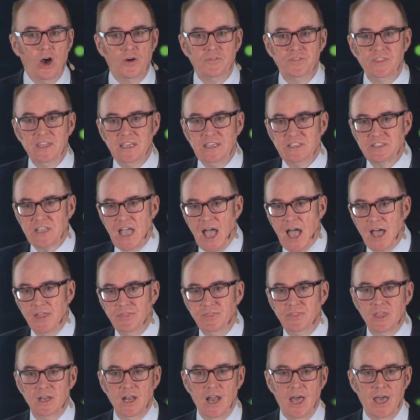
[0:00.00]
of these
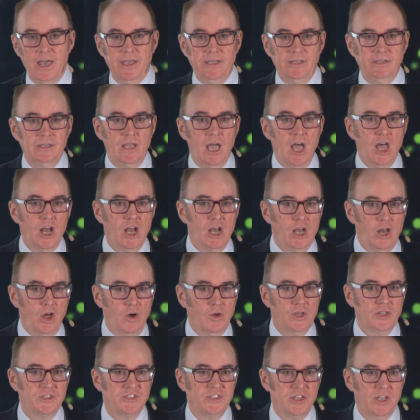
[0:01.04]
underlying
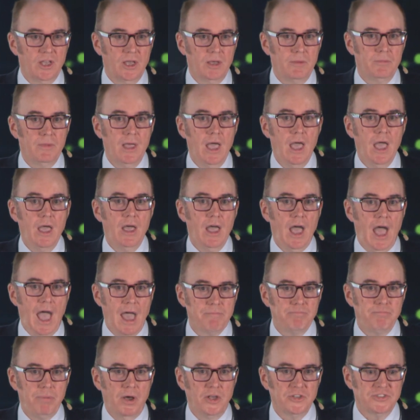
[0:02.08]
longer-term
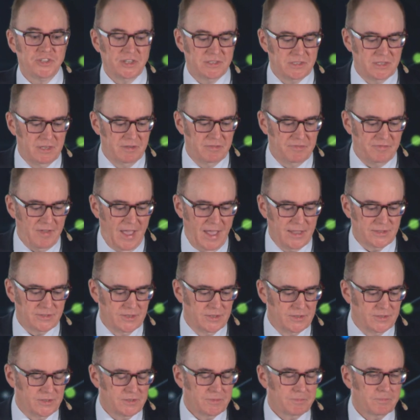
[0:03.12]
and positive
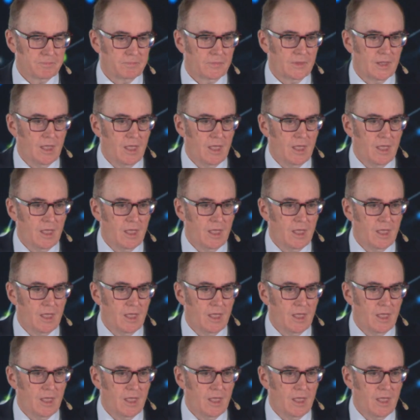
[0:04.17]
factors.